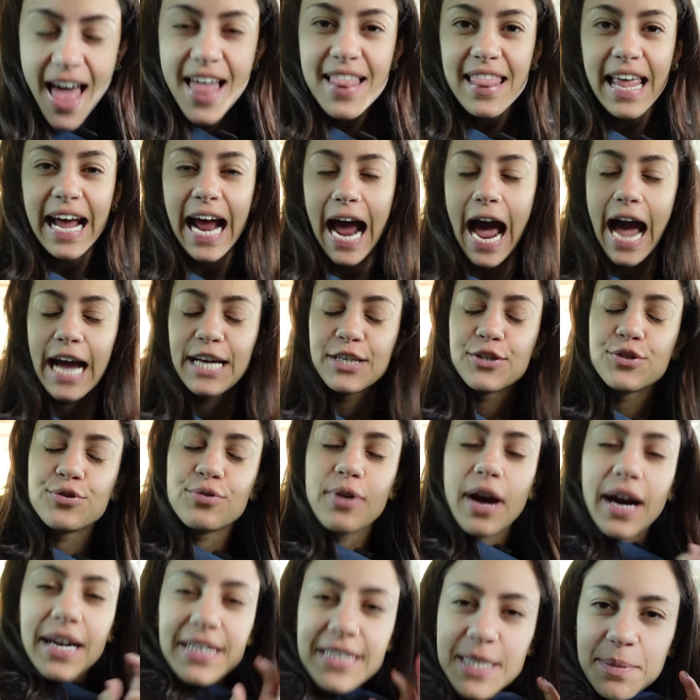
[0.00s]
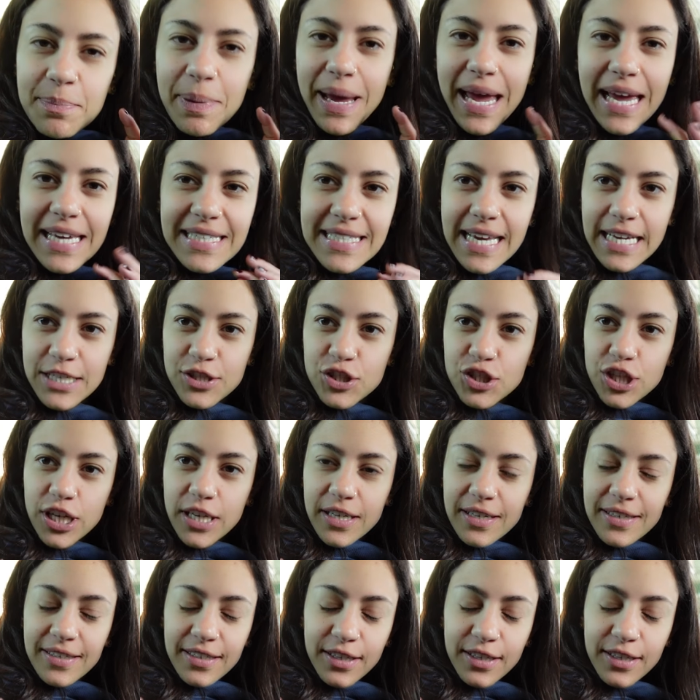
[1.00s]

Like, I try to pay attention,